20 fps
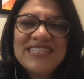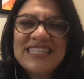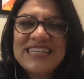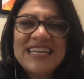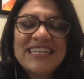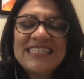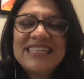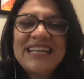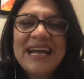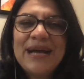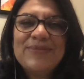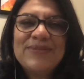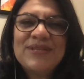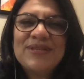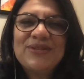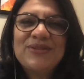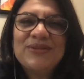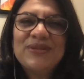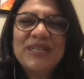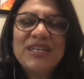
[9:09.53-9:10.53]
And I said,
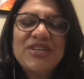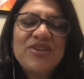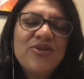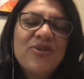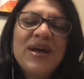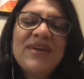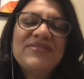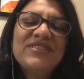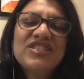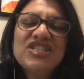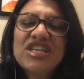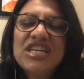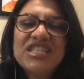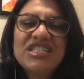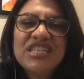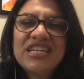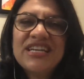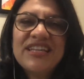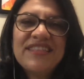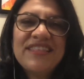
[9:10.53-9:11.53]
absolutely. You don't have to change
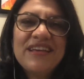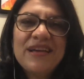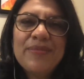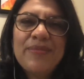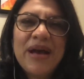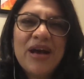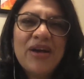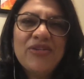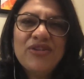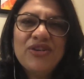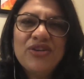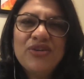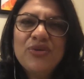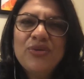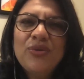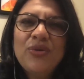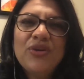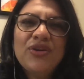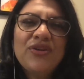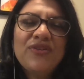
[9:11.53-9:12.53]
anything about you
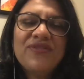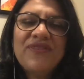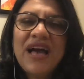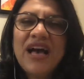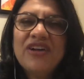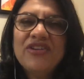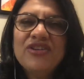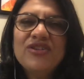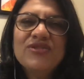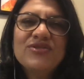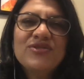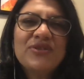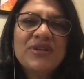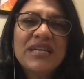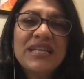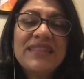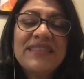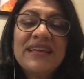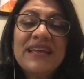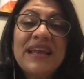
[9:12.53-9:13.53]
or your values or
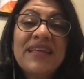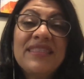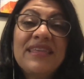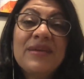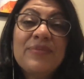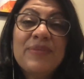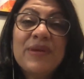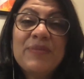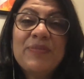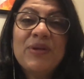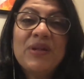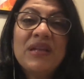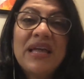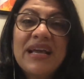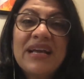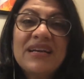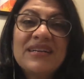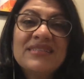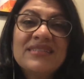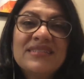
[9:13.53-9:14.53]
anything. And I think people
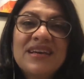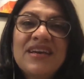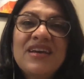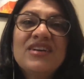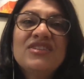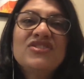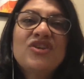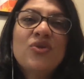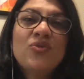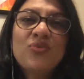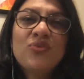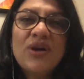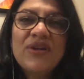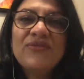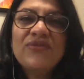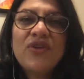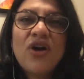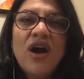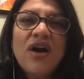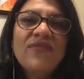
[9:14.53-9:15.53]
like us don't run
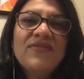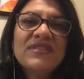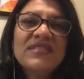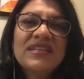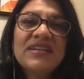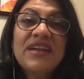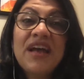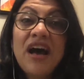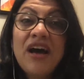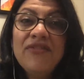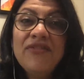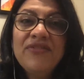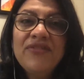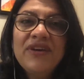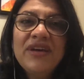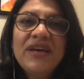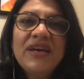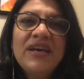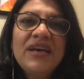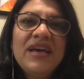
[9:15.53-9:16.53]
for office enough
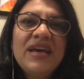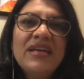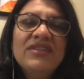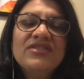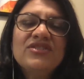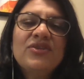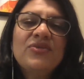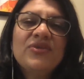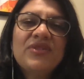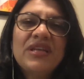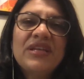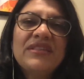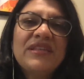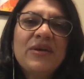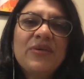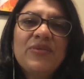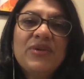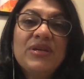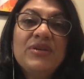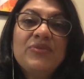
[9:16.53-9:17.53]
and don't think that
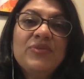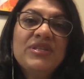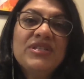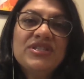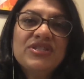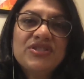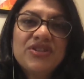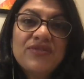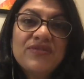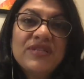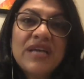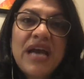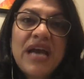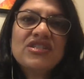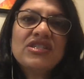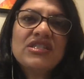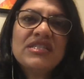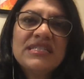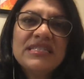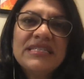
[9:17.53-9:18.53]
we we deserve to
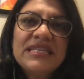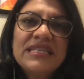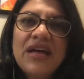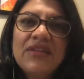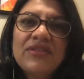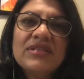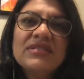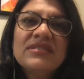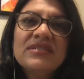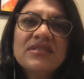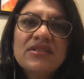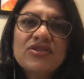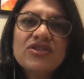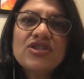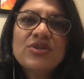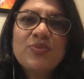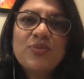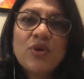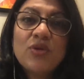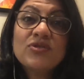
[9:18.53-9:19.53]
actually seek out these
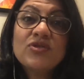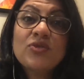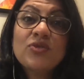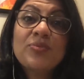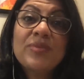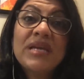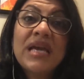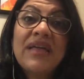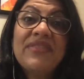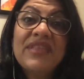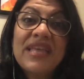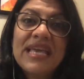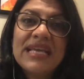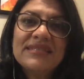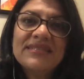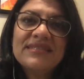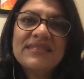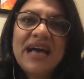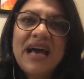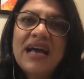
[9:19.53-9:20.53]
leadership roles or be on the
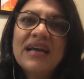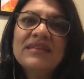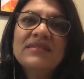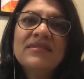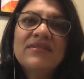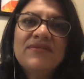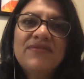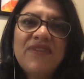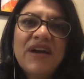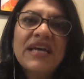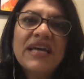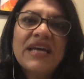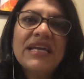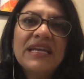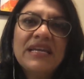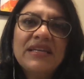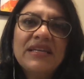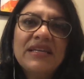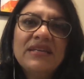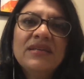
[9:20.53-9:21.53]
inside
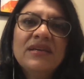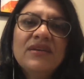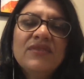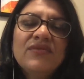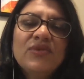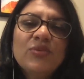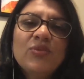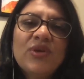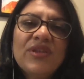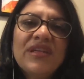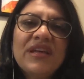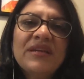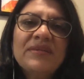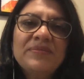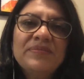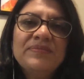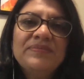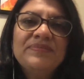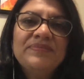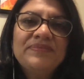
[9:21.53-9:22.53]
fighting from
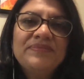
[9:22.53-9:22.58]
within.